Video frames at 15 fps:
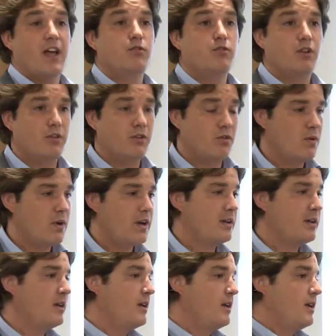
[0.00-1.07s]
I do not know why,
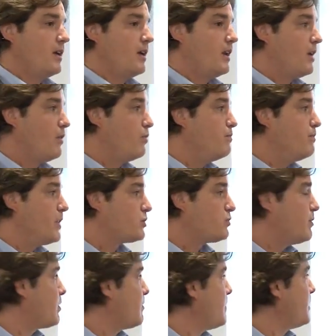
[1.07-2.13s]
and I would much
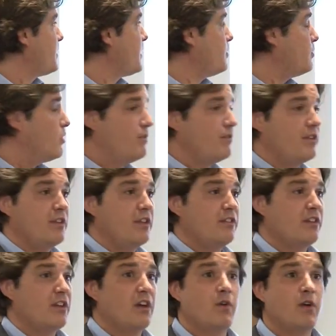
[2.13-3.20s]
recommend that you go and visit
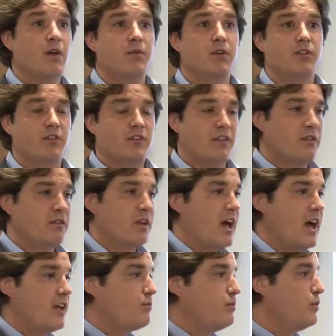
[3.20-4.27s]
this area because it's
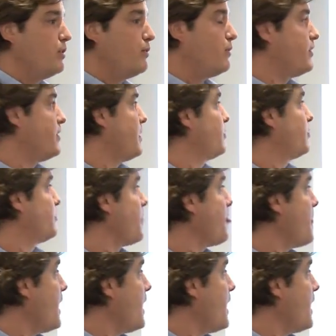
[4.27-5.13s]
as beautiful as the Amazon.